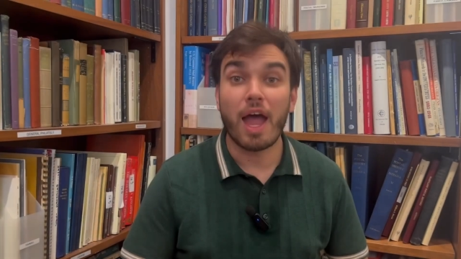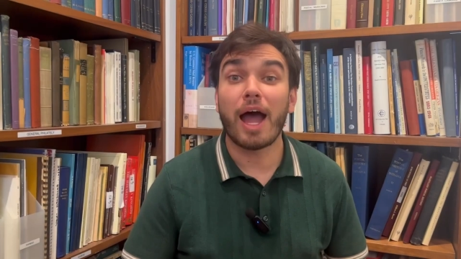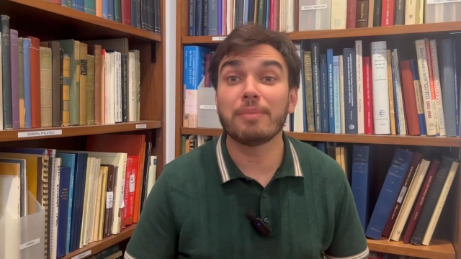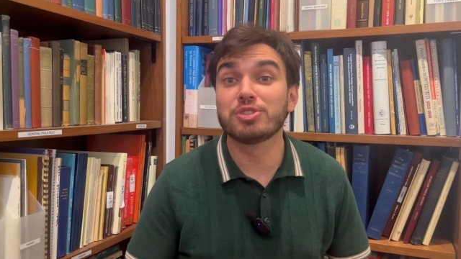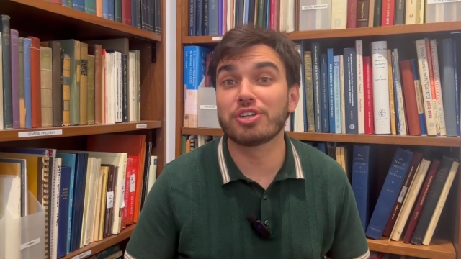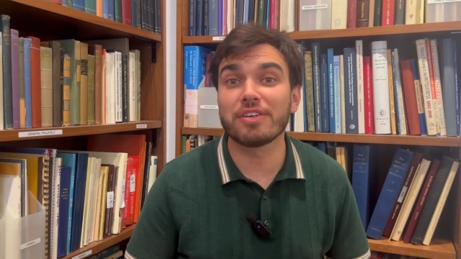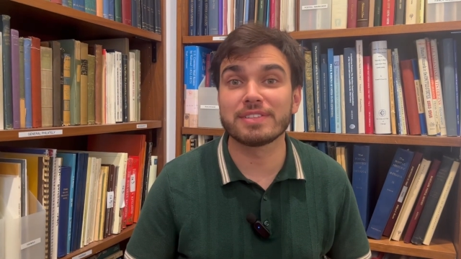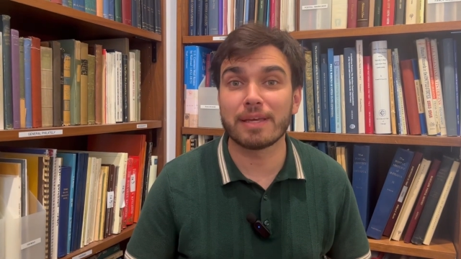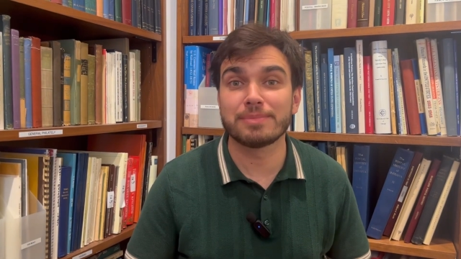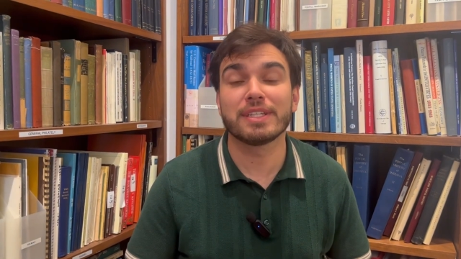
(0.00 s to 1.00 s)
I'm Charles
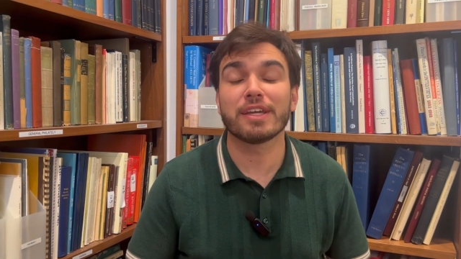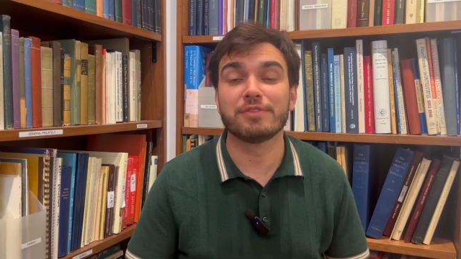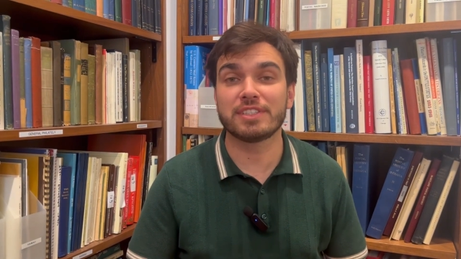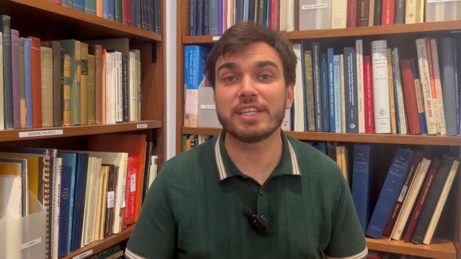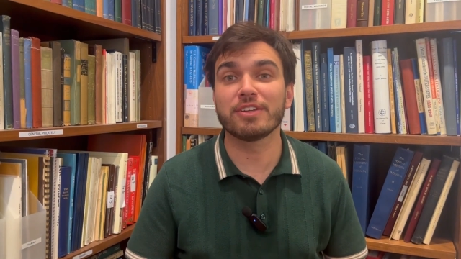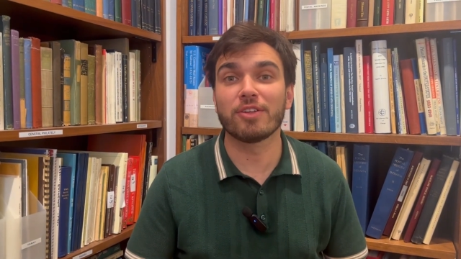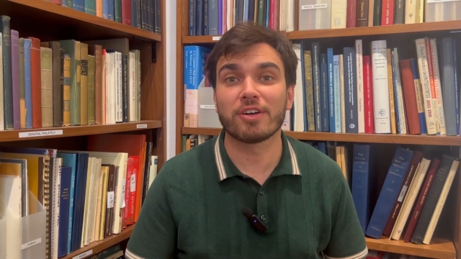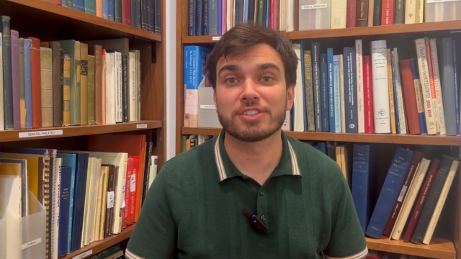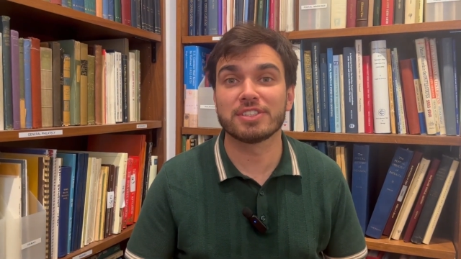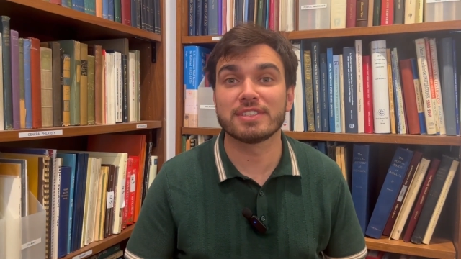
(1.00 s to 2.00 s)
Epting of Siegel
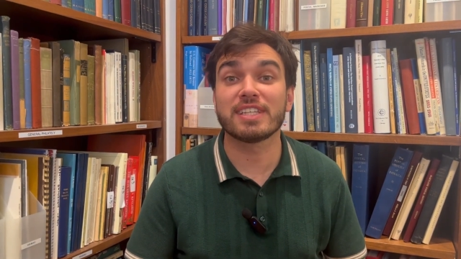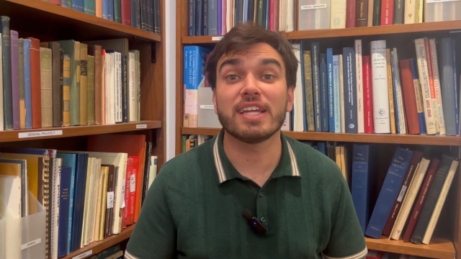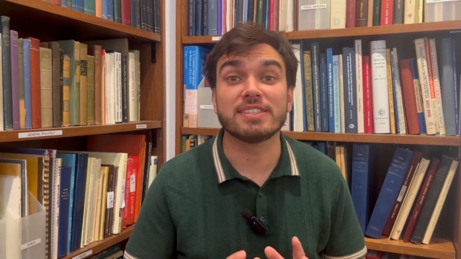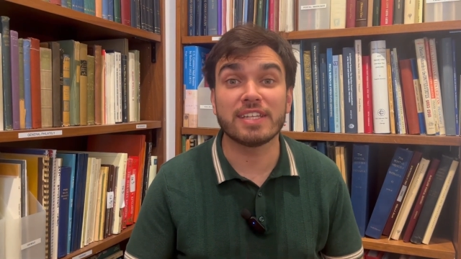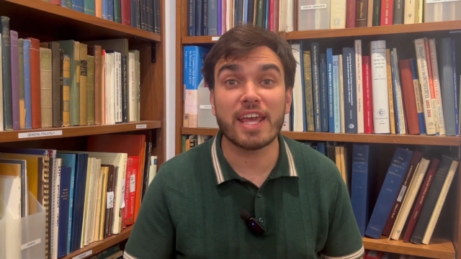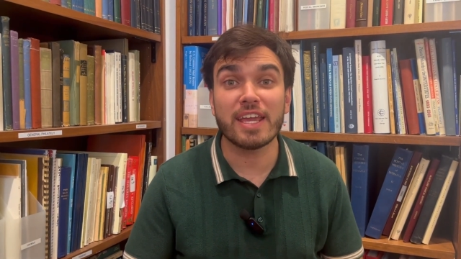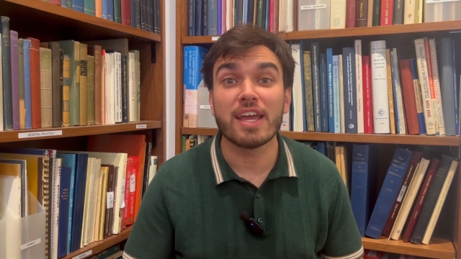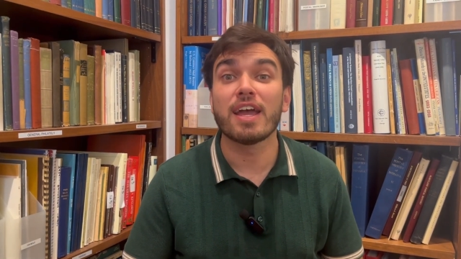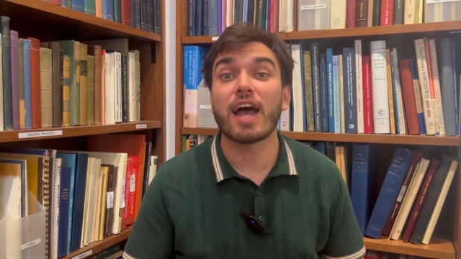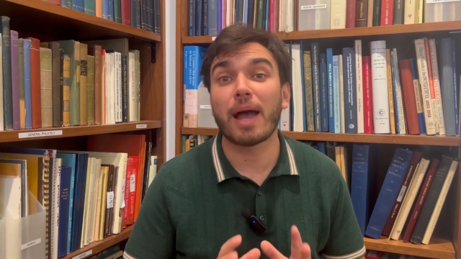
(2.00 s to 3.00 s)
Auctions, and today
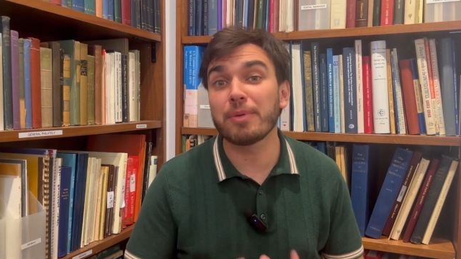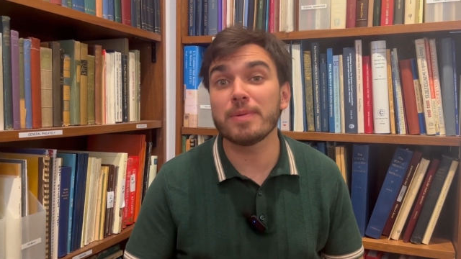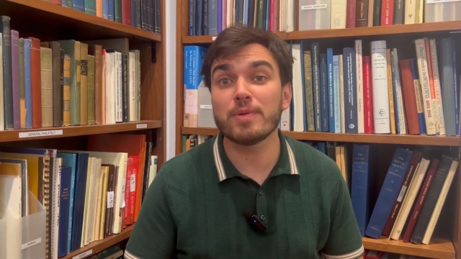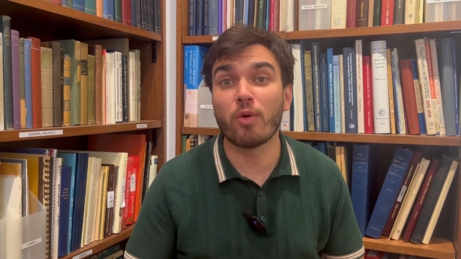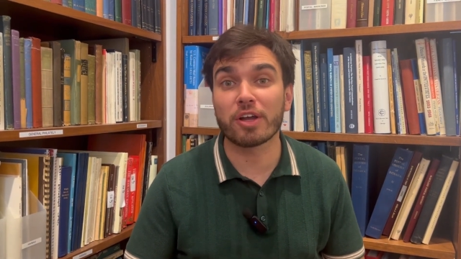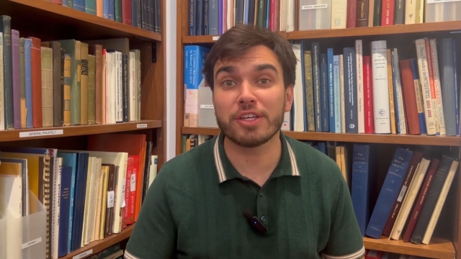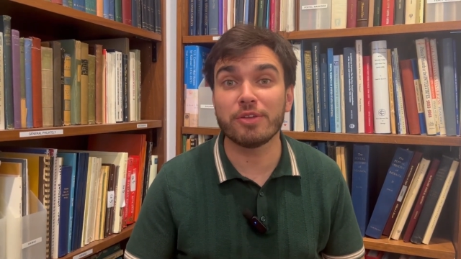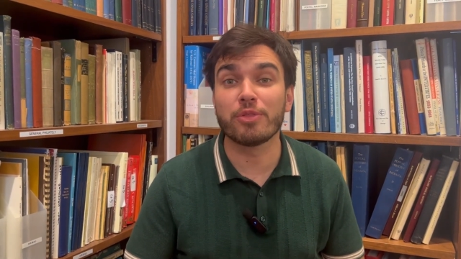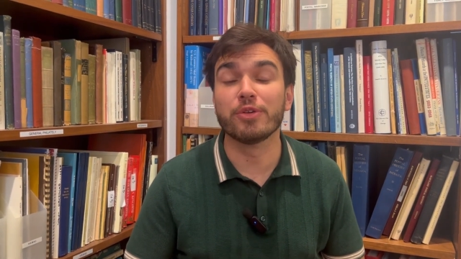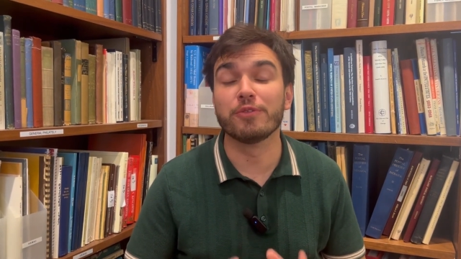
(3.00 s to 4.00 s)
I'm going to be walking
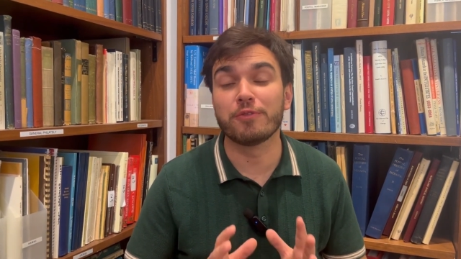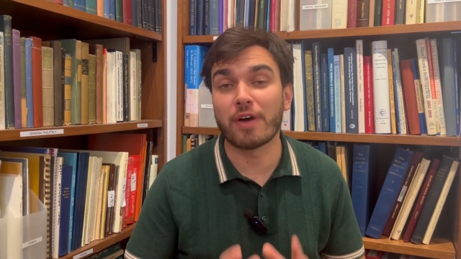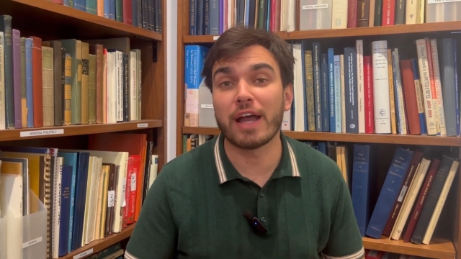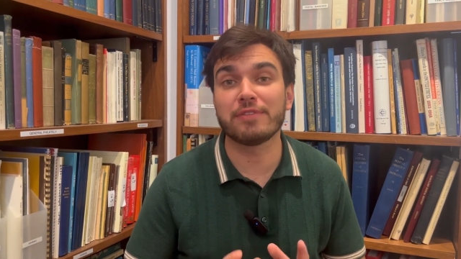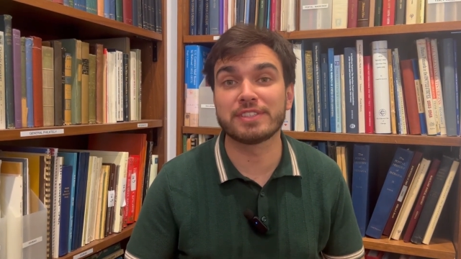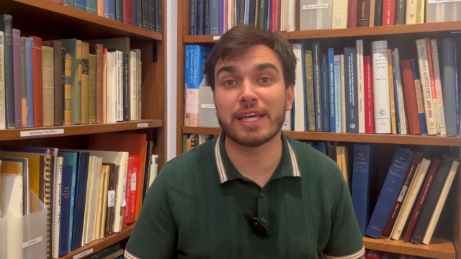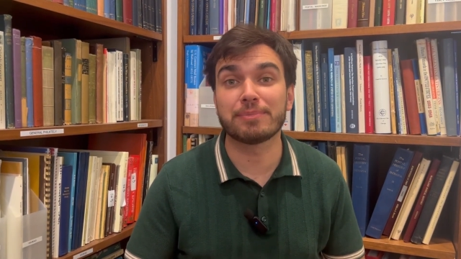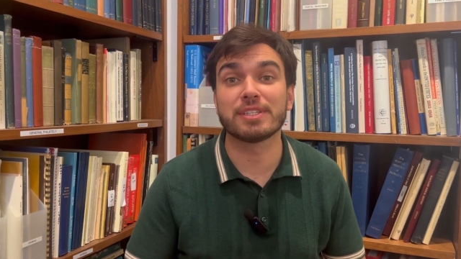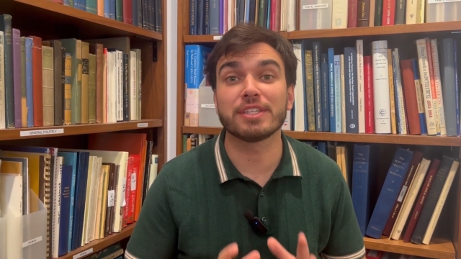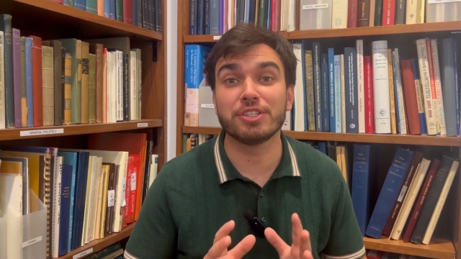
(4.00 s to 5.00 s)
you through 5
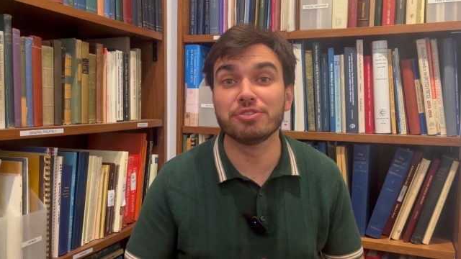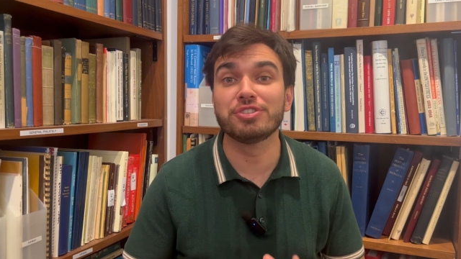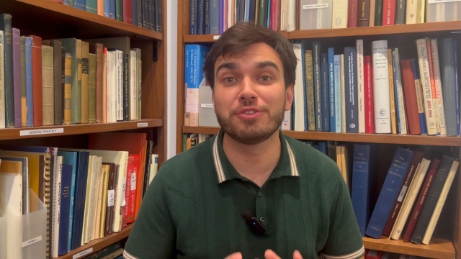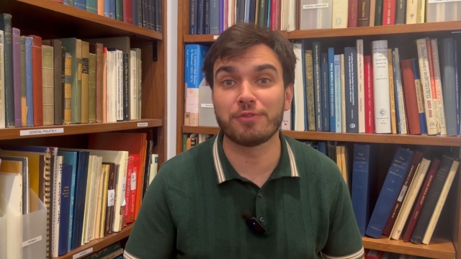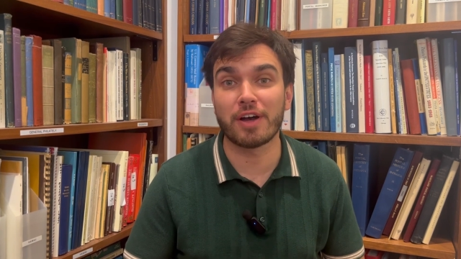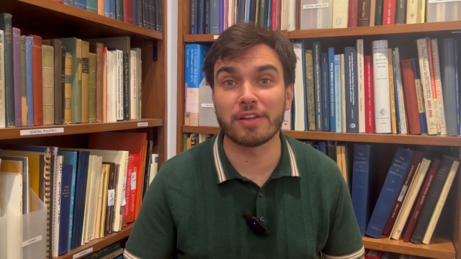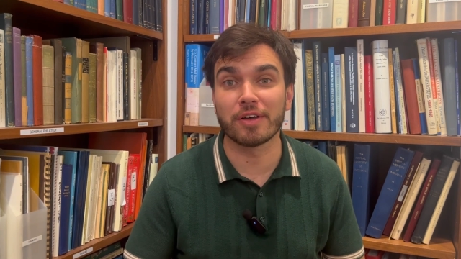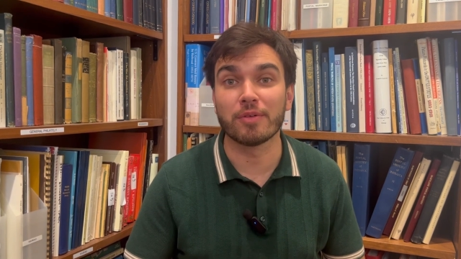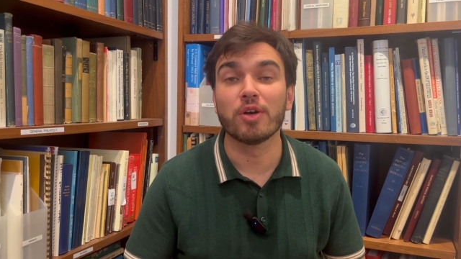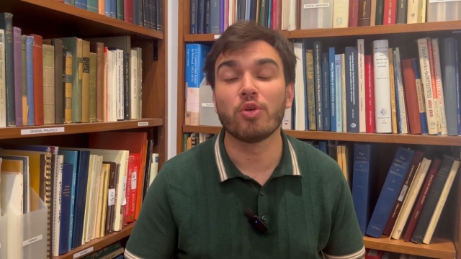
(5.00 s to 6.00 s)
steps that you should
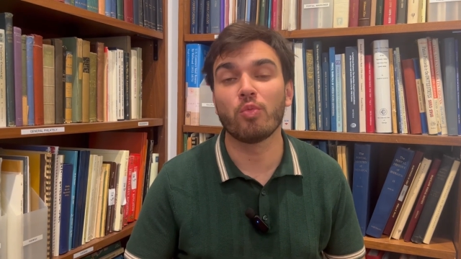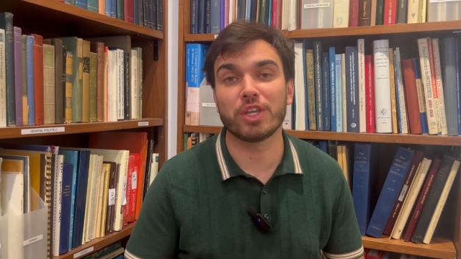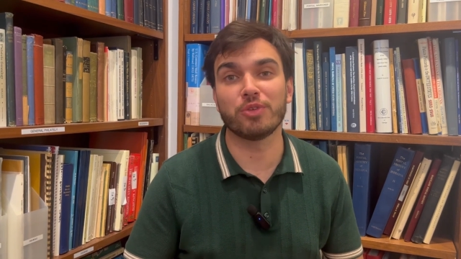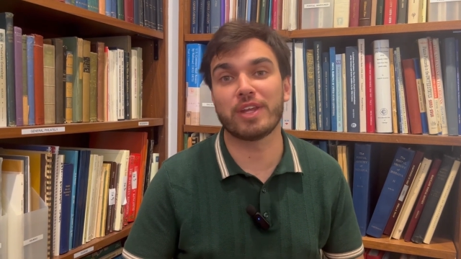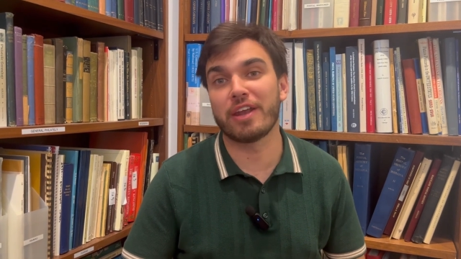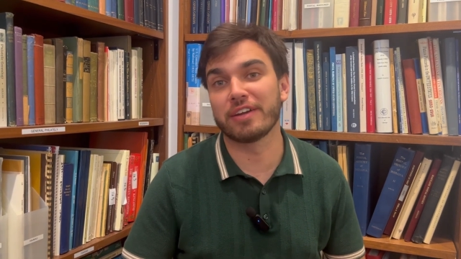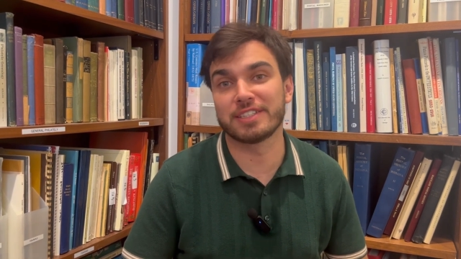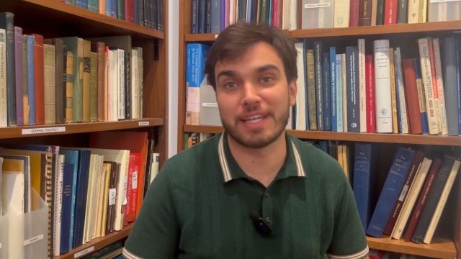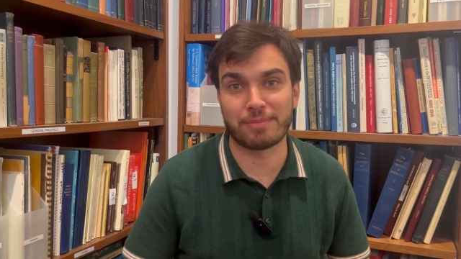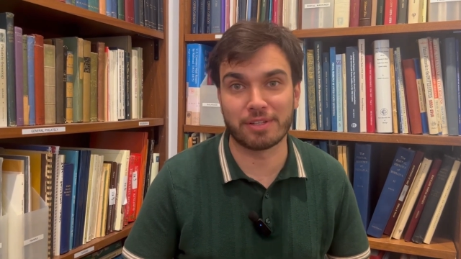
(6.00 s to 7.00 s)
follow when you inherit a
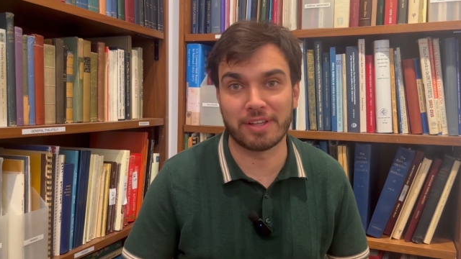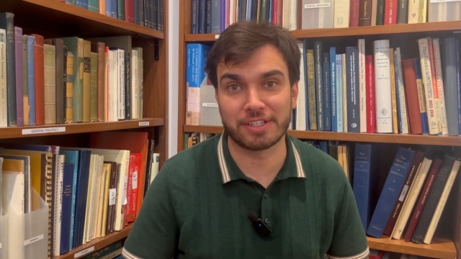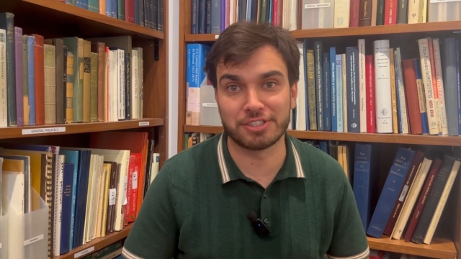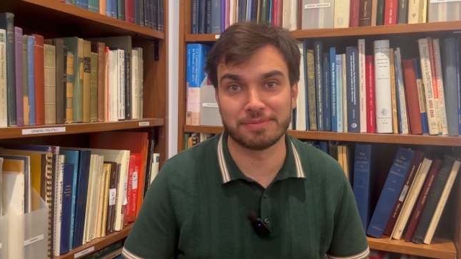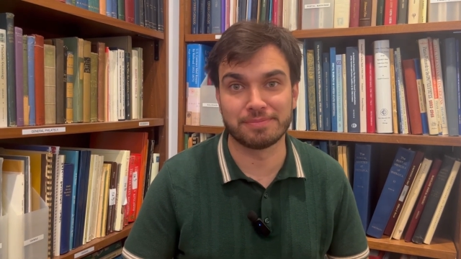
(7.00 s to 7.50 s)
stamp collection.